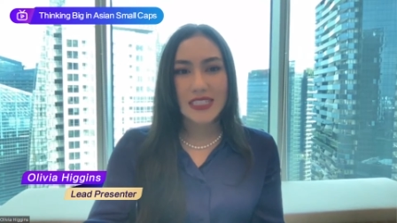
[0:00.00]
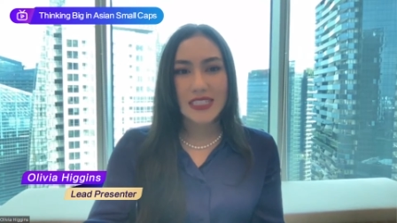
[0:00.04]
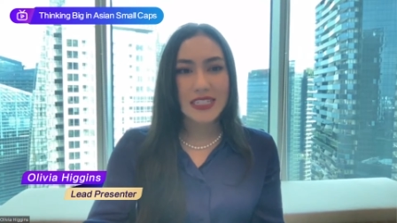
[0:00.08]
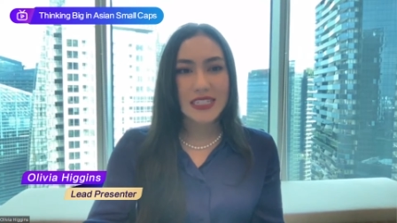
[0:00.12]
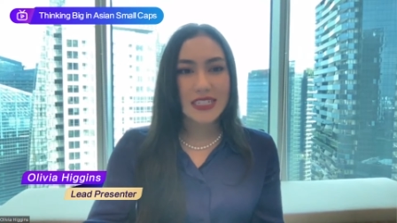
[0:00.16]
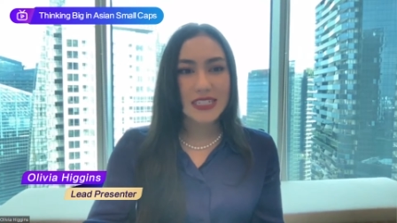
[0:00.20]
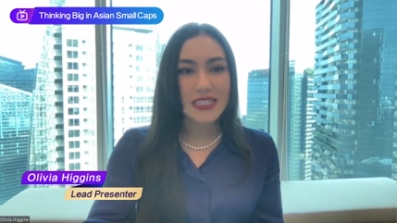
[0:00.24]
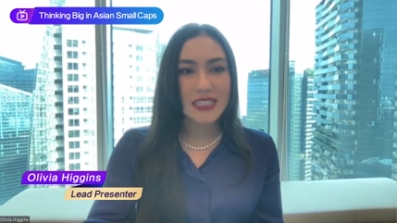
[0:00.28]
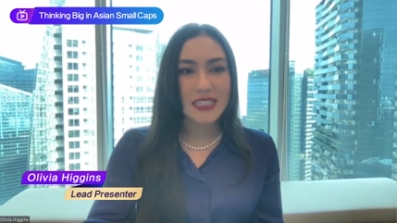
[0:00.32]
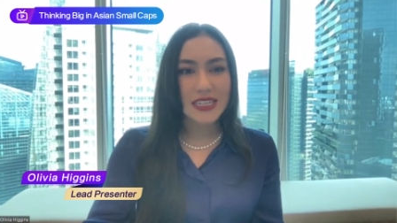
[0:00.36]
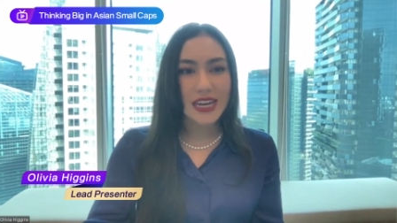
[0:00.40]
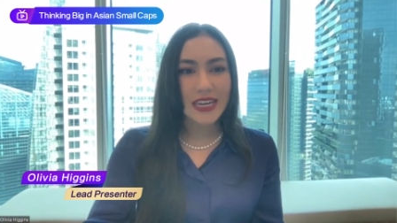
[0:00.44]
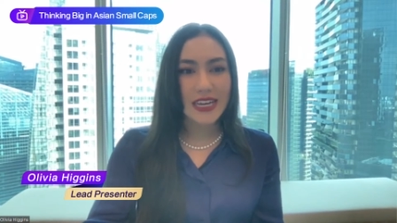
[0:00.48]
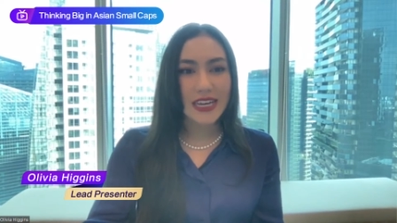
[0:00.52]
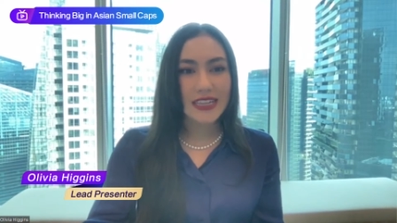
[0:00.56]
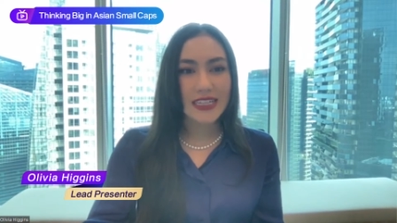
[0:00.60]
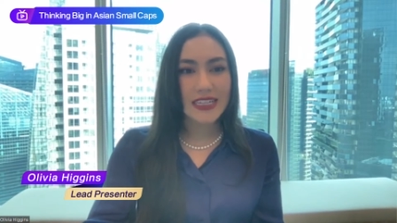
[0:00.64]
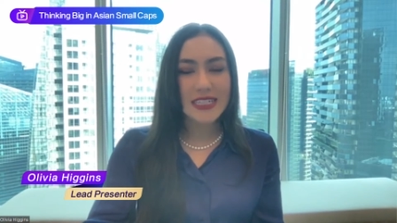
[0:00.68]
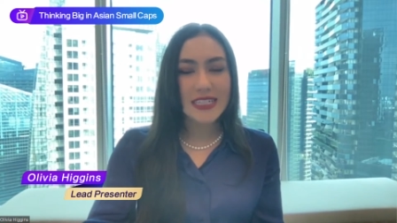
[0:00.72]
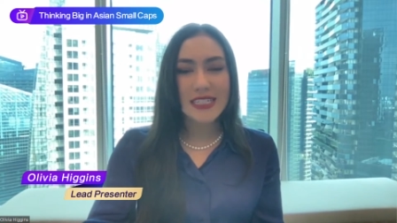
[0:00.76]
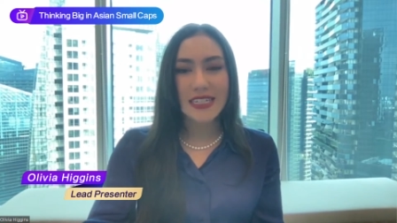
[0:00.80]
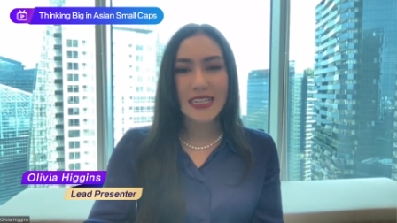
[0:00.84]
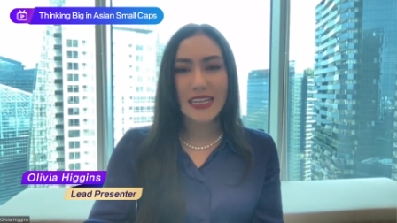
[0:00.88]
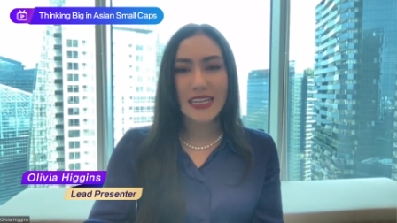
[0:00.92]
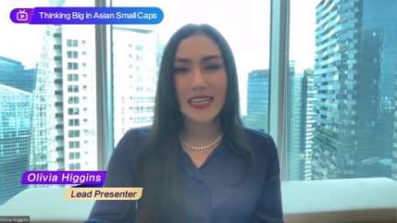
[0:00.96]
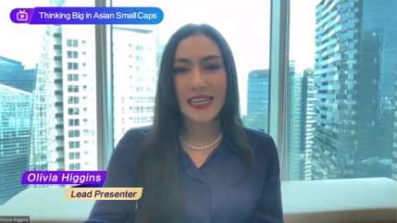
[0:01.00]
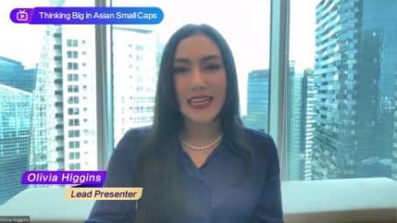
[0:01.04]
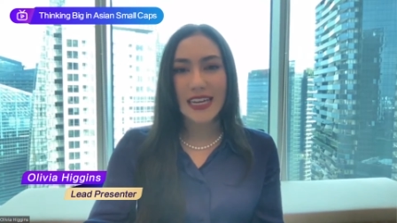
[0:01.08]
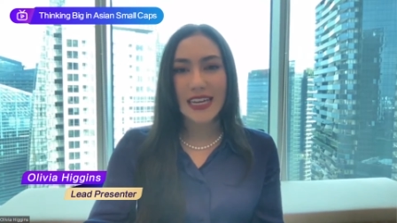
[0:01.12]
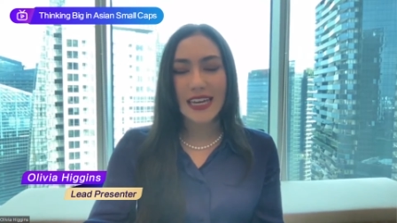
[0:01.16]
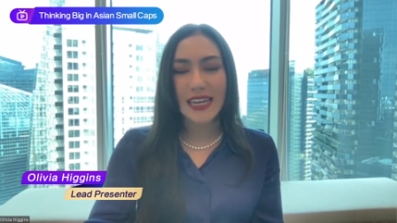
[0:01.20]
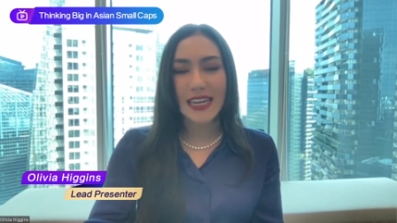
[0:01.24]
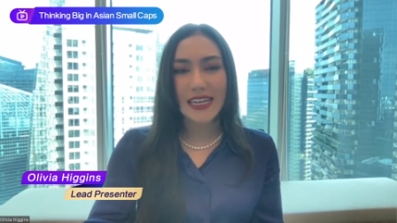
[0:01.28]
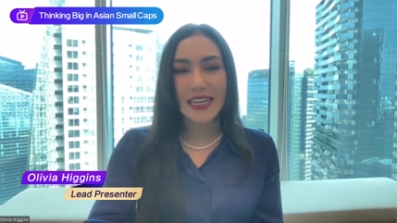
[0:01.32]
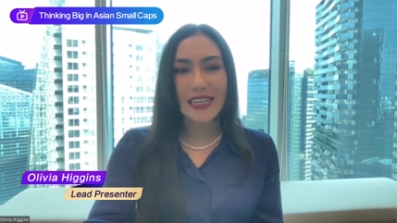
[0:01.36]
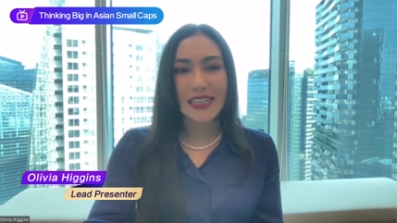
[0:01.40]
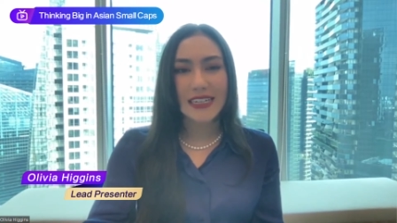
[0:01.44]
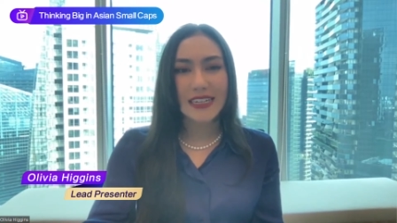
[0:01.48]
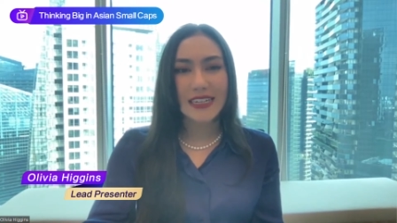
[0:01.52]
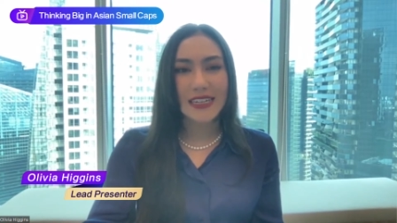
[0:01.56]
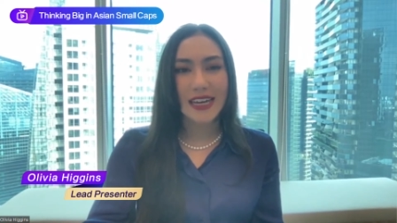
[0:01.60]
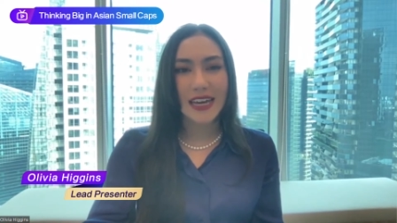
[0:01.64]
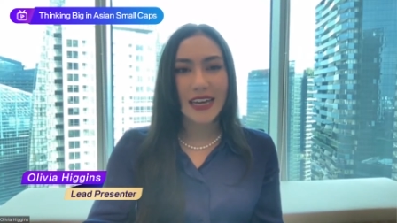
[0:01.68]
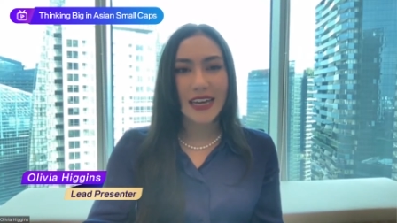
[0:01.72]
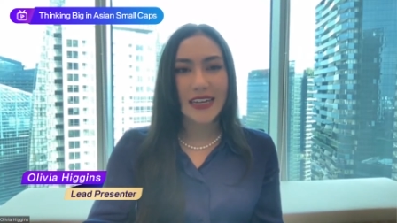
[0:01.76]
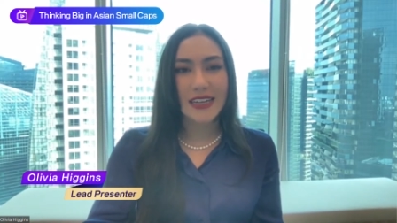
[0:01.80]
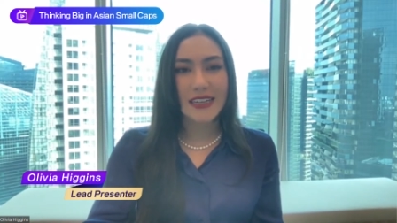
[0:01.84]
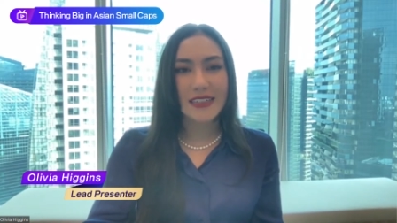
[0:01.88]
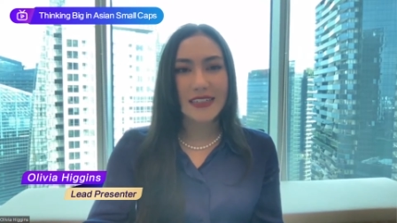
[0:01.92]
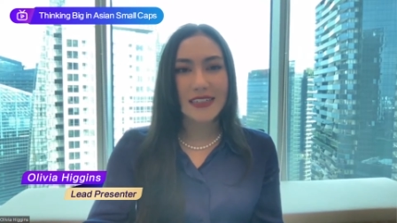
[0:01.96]
today, listening in,
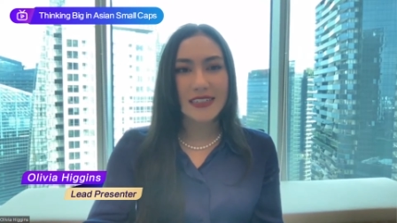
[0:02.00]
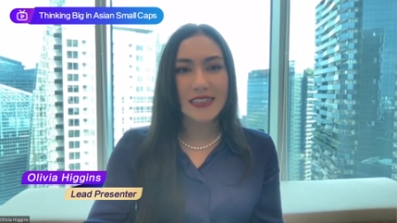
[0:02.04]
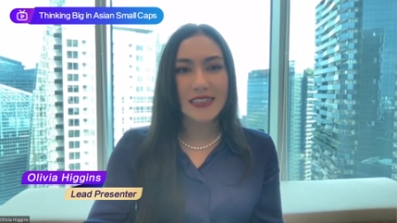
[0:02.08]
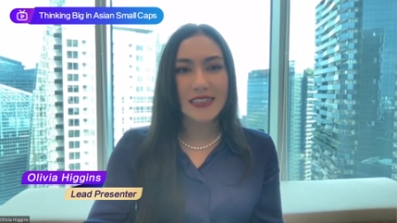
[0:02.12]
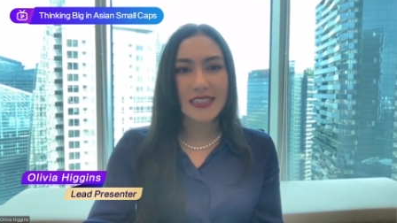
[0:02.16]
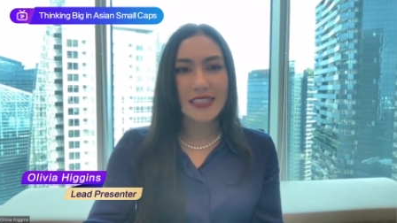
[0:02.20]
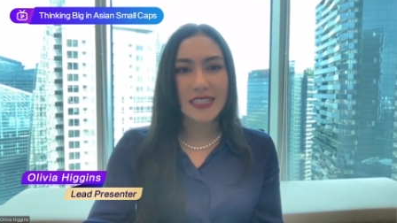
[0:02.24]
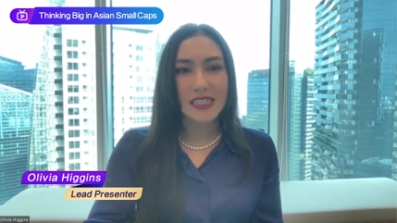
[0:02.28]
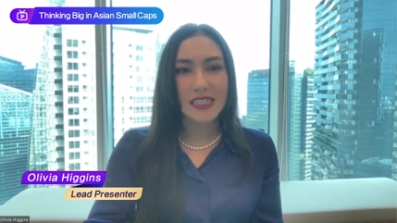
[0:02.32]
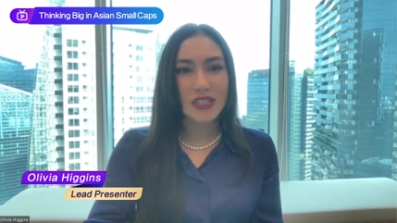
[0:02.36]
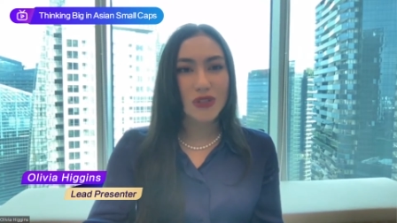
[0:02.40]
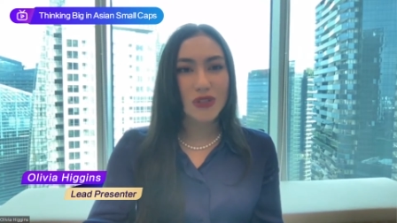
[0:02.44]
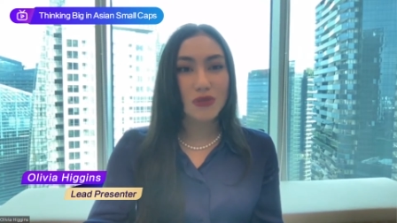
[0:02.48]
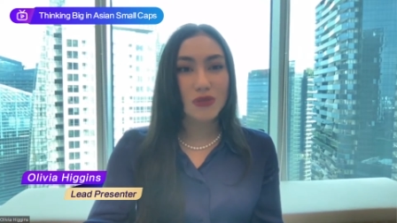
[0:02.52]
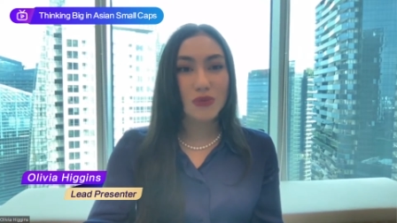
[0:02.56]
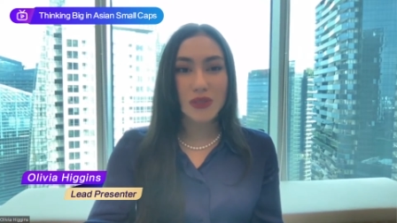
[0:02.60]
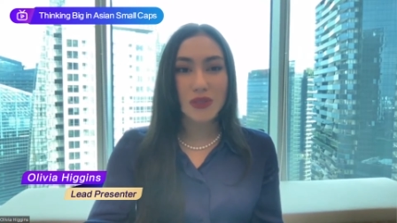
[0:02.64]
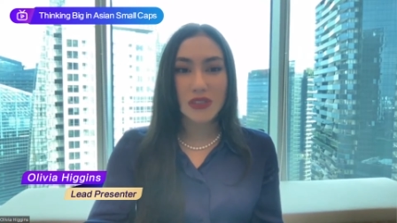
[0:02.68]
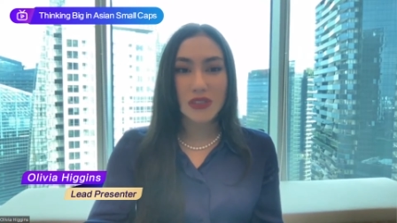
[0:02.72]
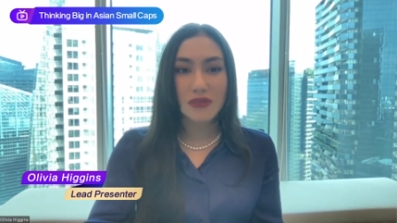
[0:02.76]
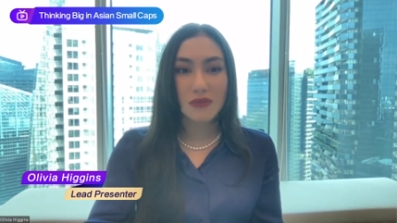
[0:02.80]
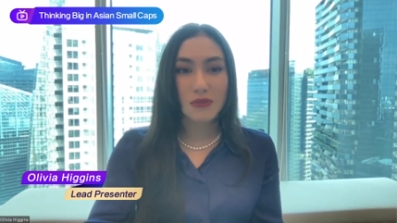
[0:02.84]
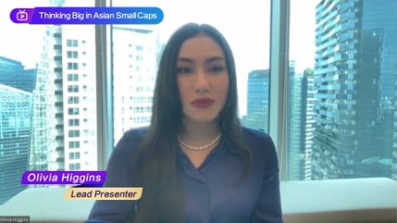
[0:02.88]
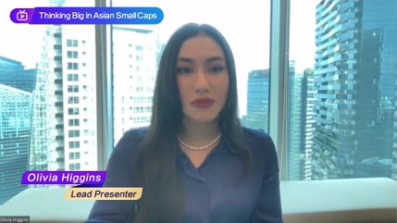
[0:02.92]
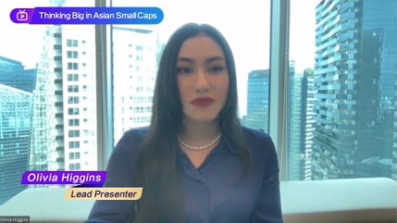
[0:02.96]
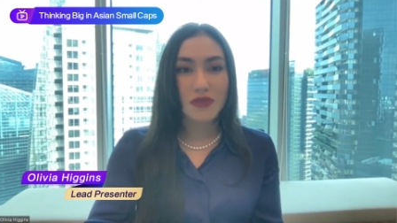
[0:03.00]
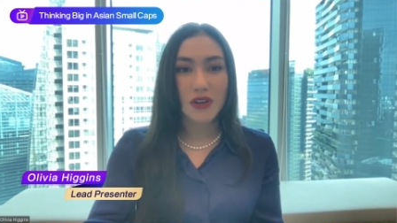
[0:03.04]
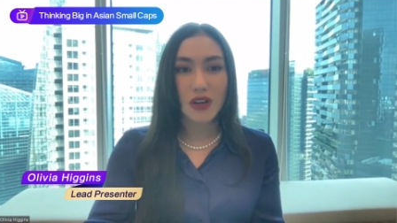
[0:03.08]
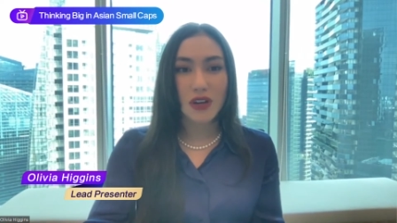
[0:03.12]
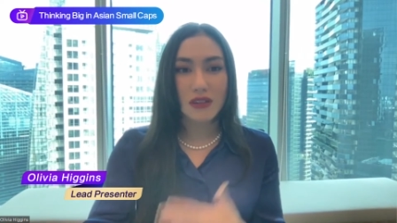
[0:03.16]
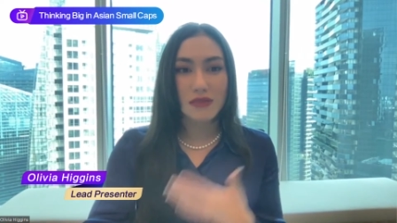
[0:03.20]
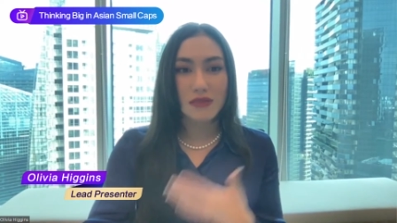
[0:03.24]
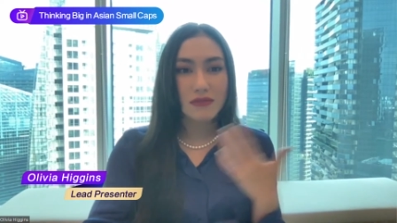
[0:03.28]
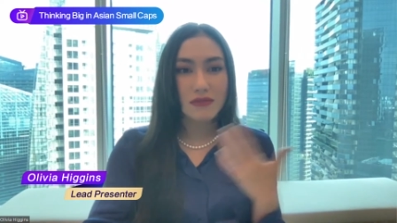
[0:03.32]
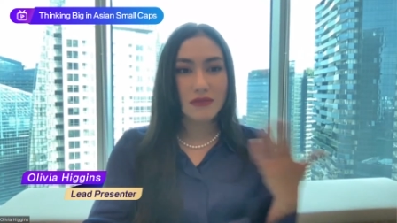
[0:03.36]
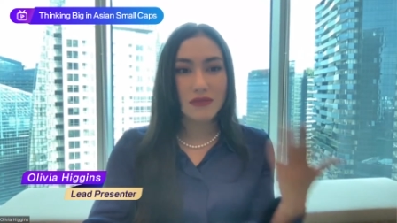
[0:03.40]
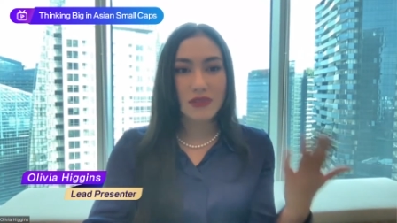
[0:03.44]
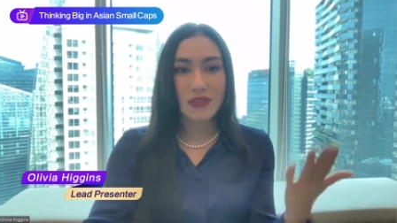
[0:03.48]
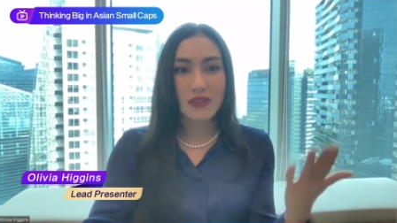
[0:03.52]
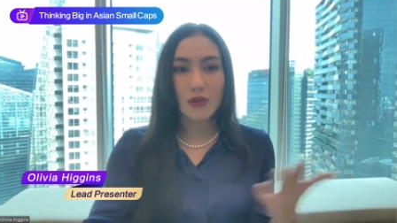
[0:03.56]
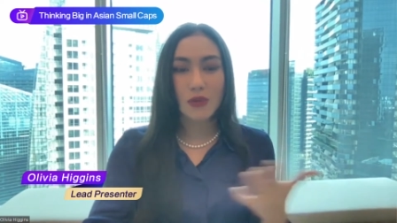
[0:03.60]
and still we've got